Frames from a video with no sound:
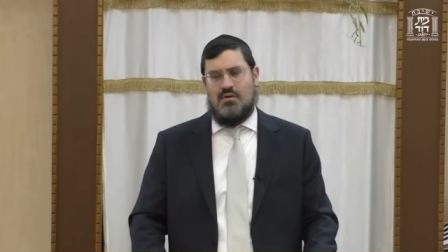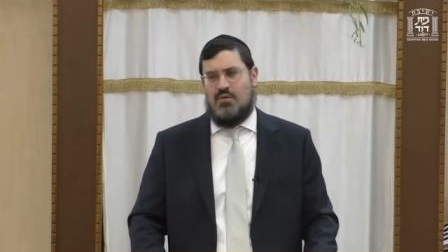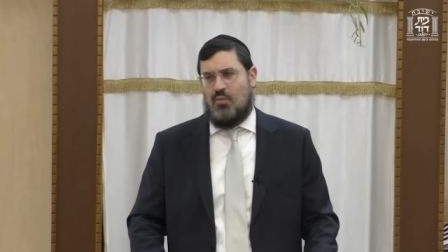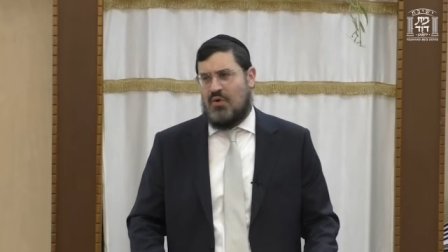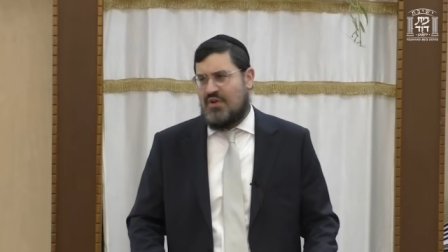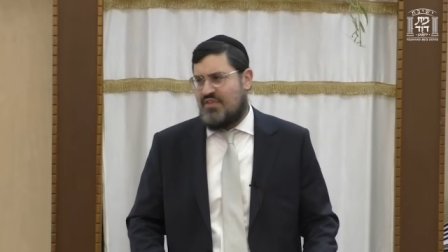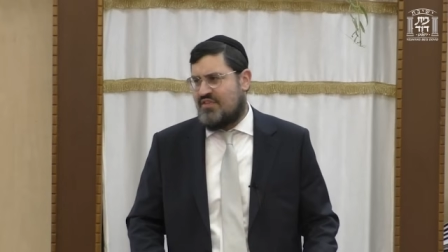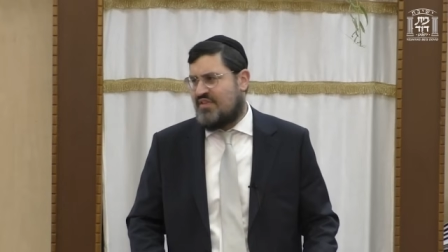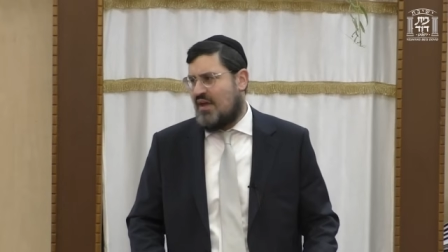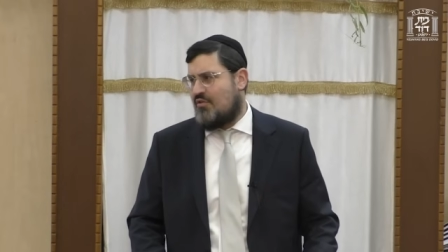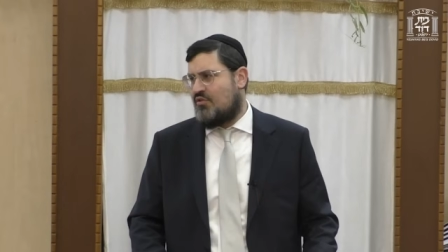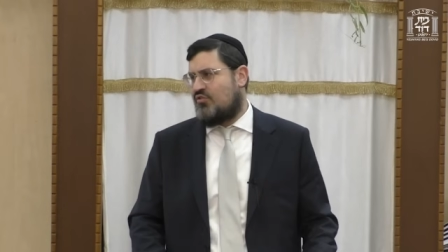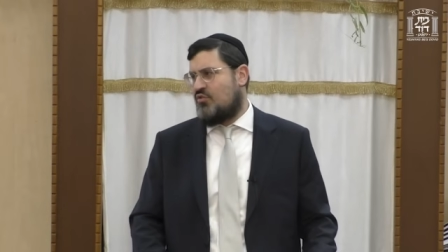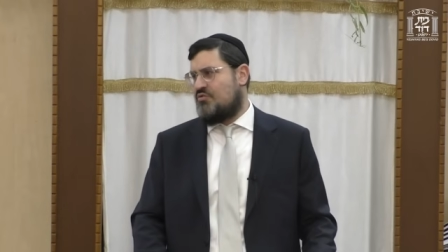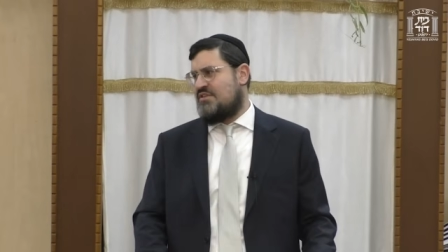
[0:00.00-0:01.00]
one of the
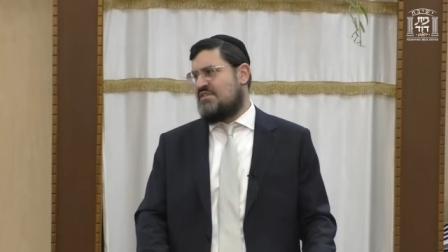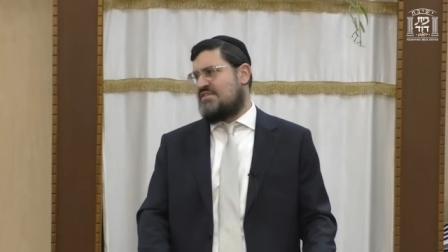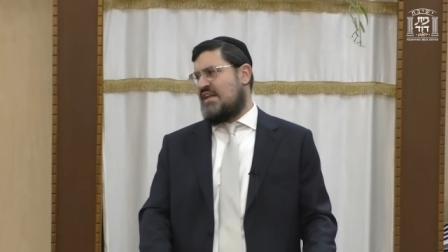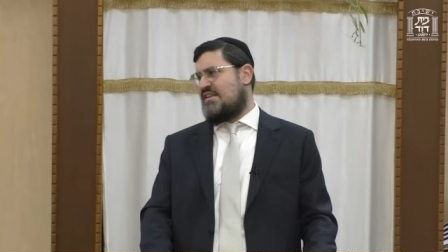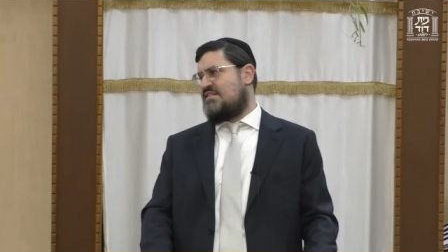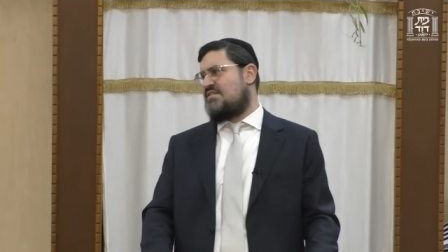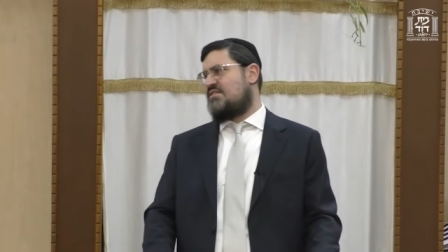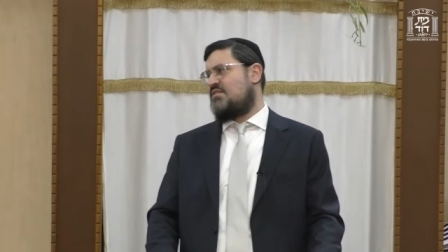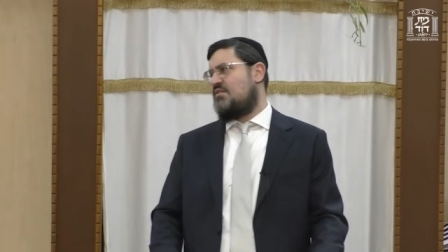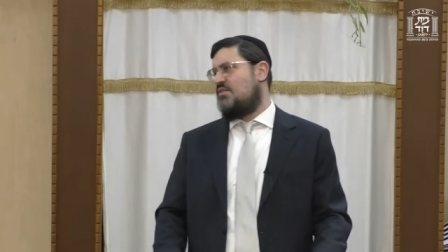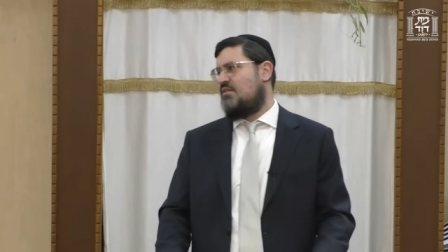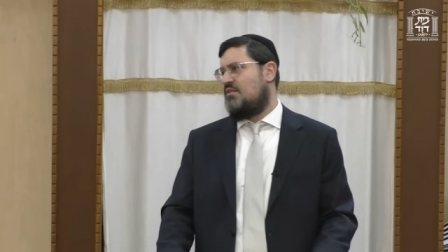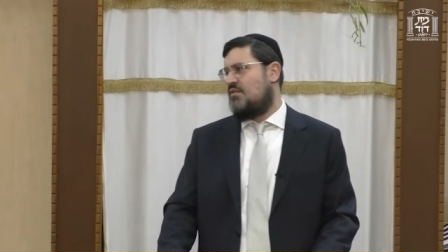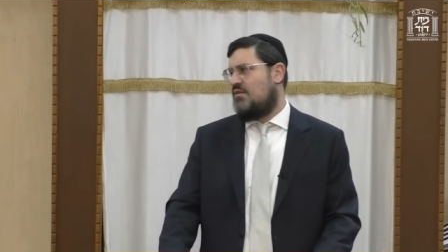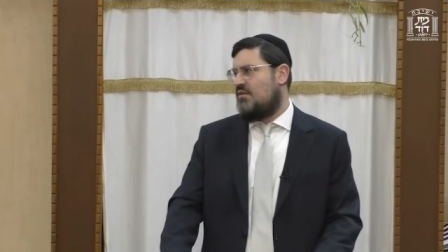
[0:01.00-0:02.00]
territories that's
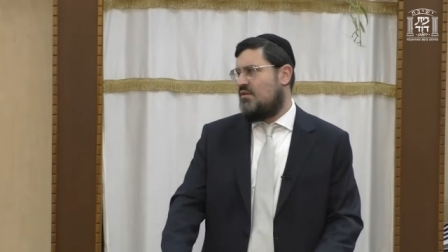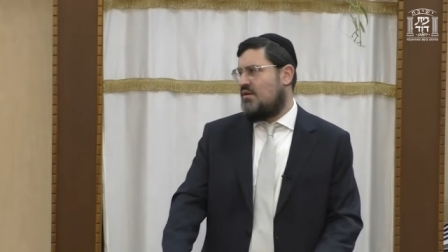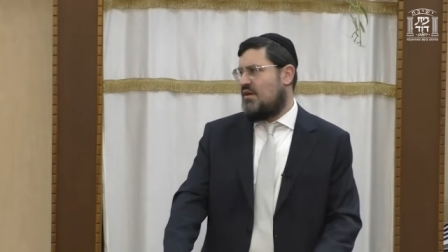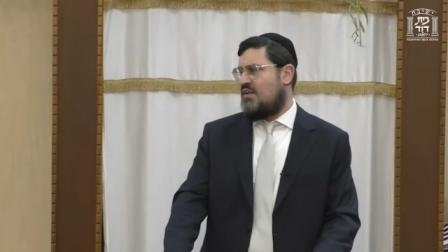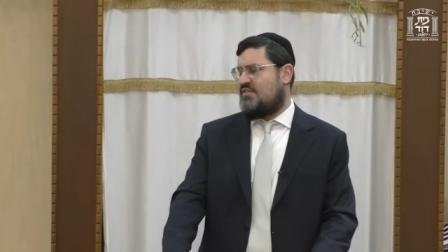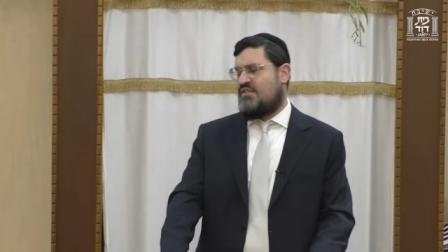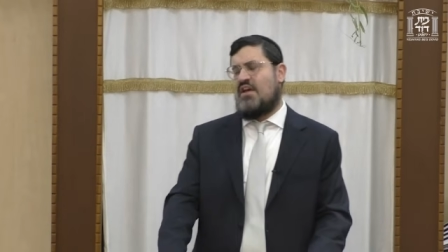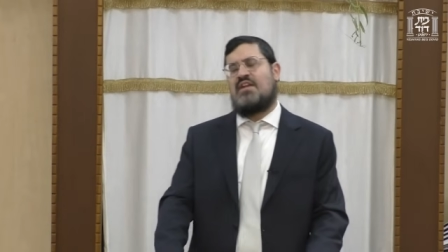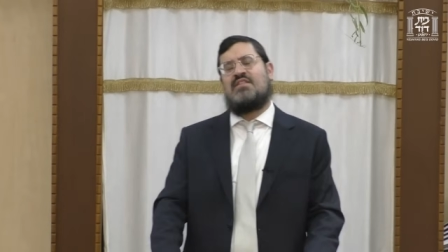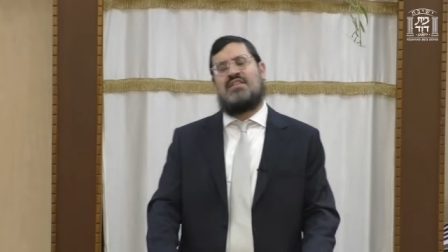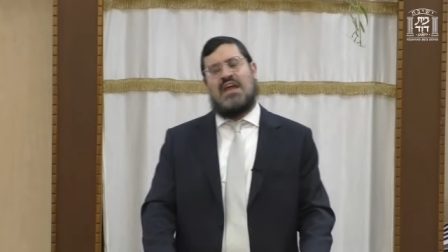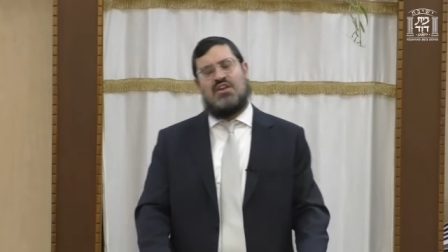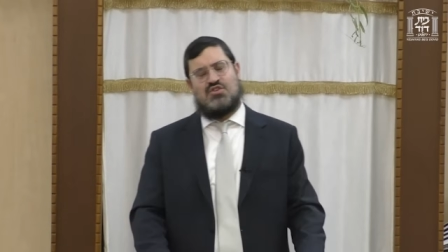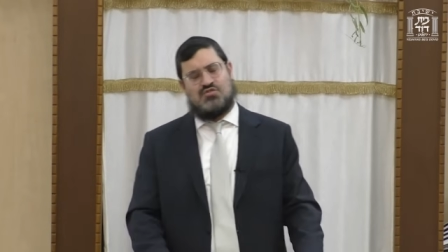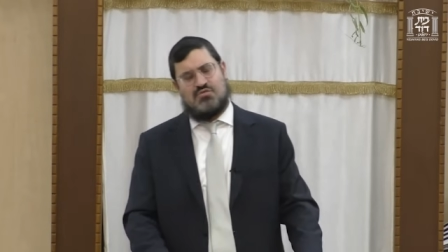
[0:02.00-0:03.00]
a very
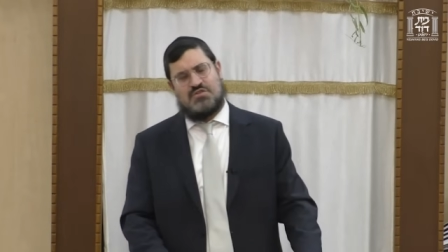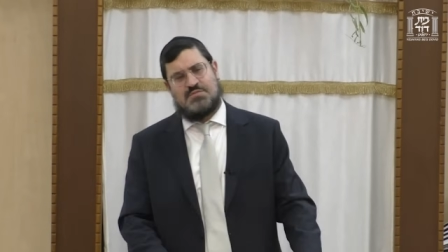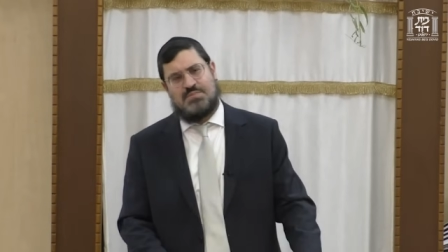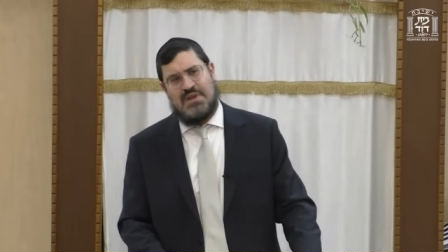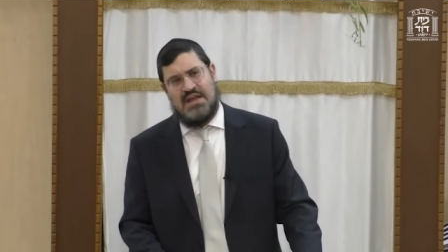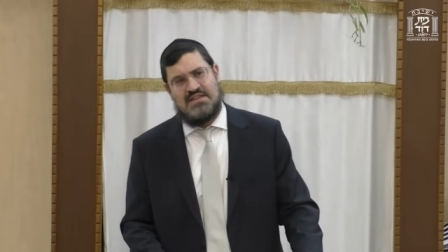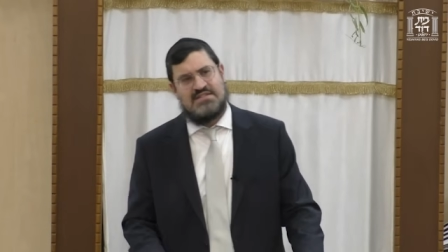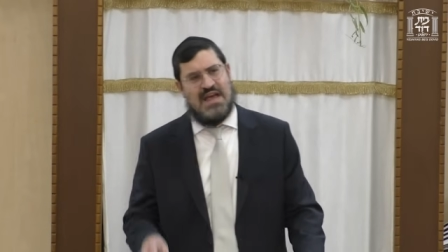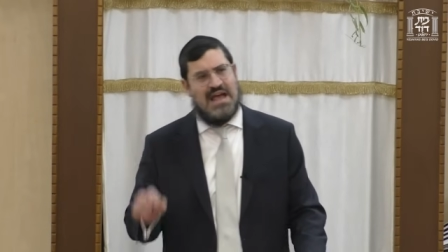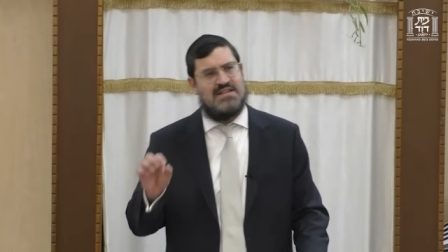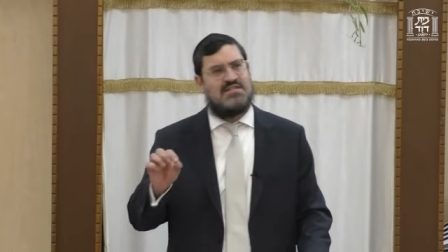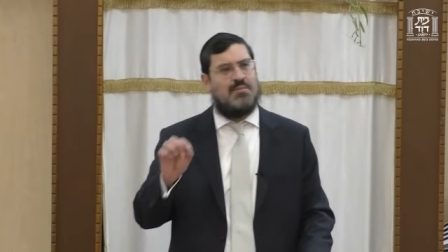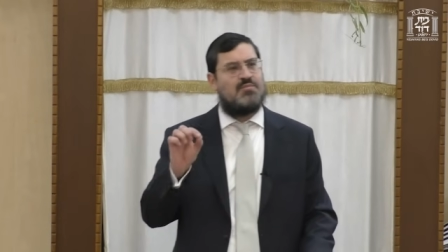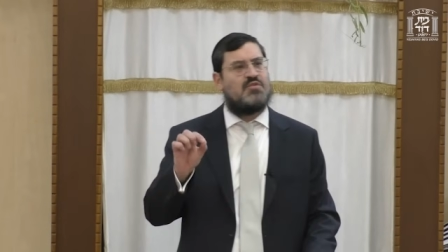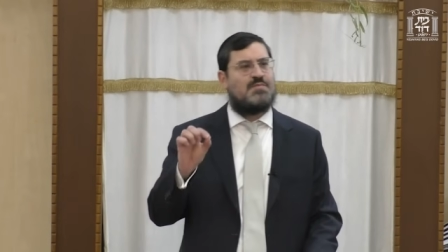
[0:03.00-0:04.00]
dangerous place.
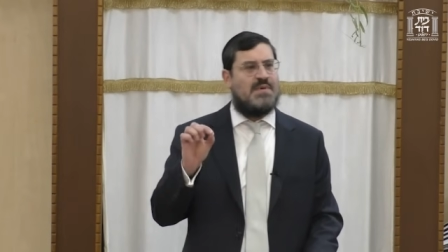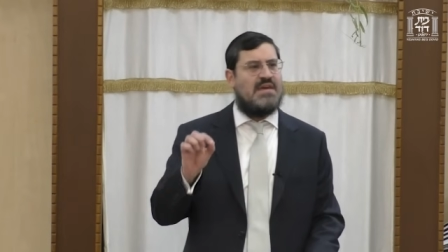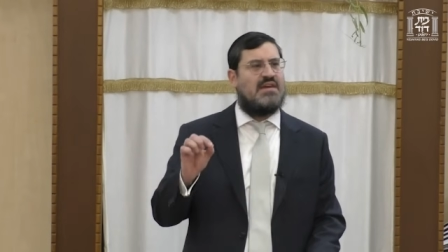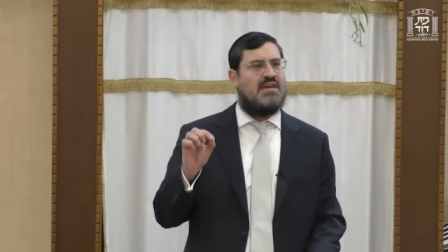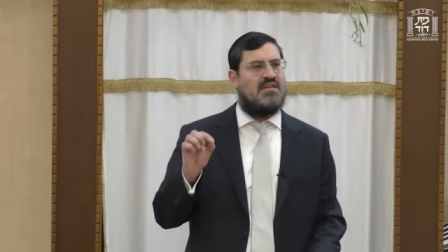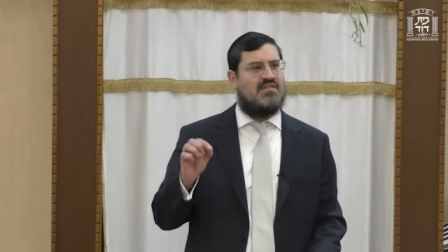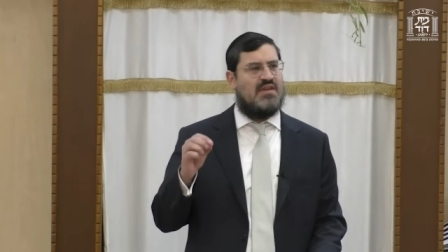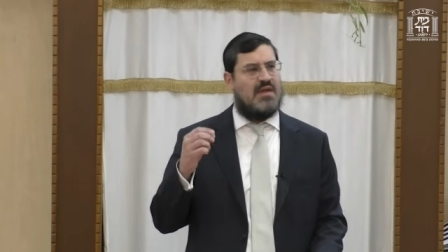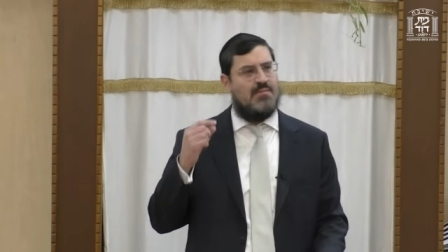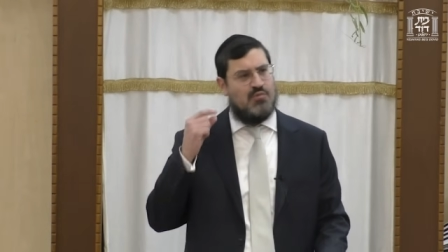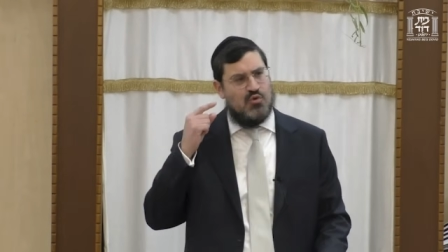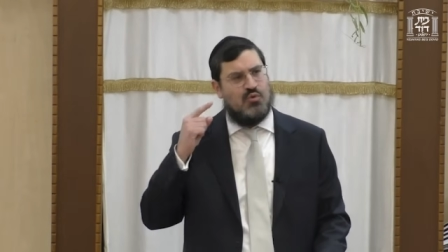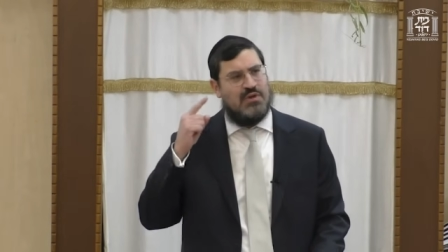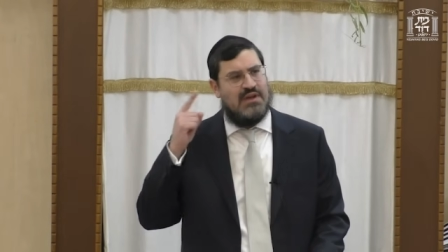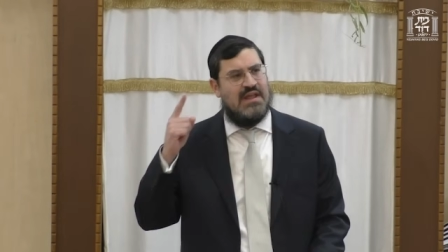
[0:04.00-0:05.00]
As I'm speaking to him,
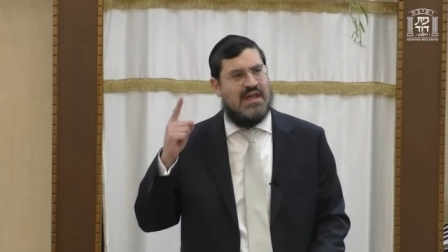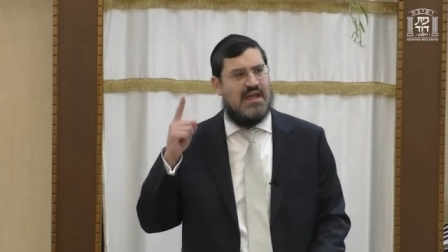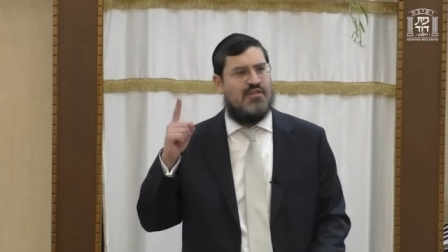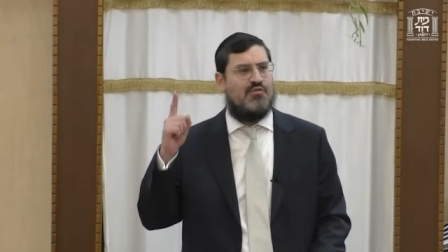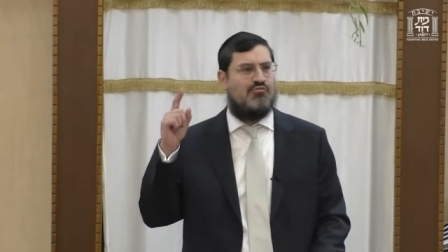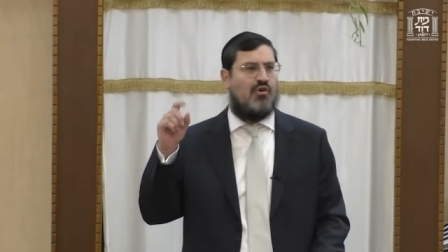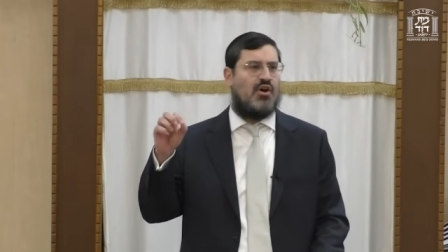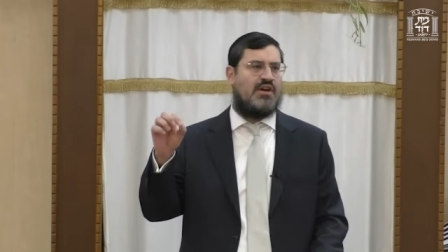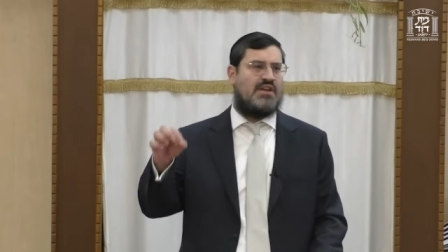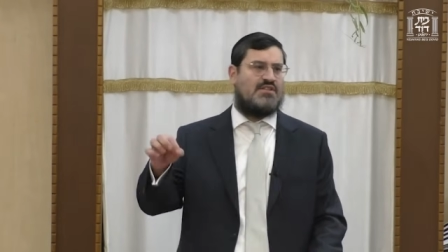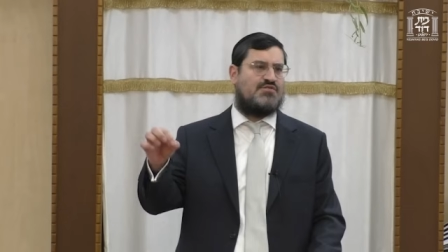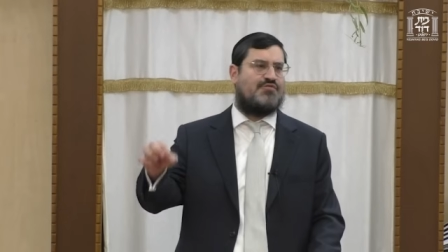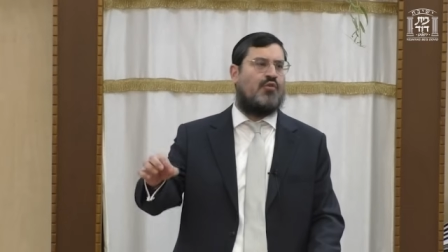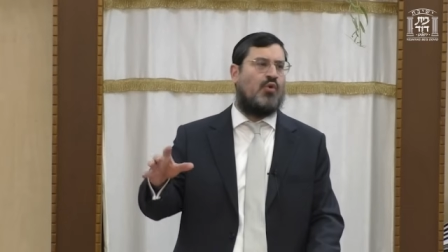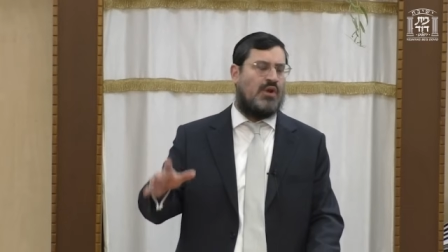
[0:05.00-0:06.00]
you can hear the
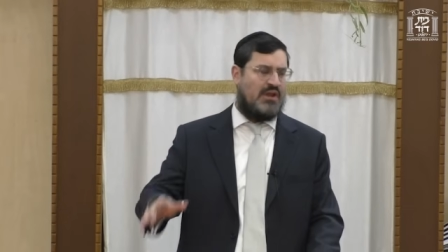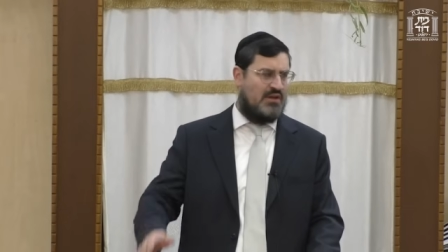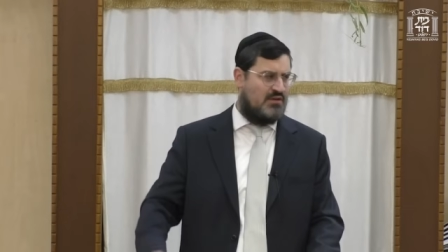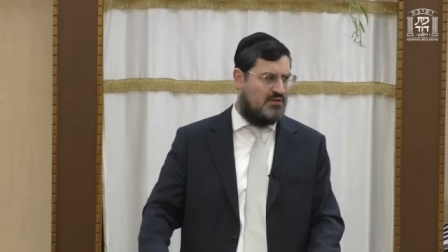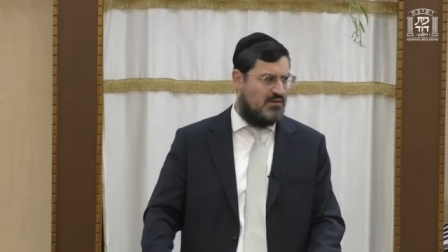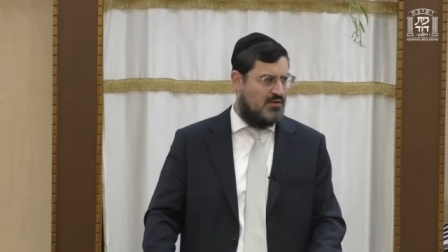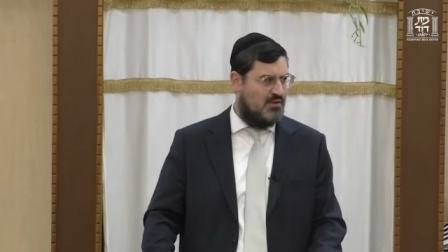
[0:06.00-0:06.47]
rockets falling.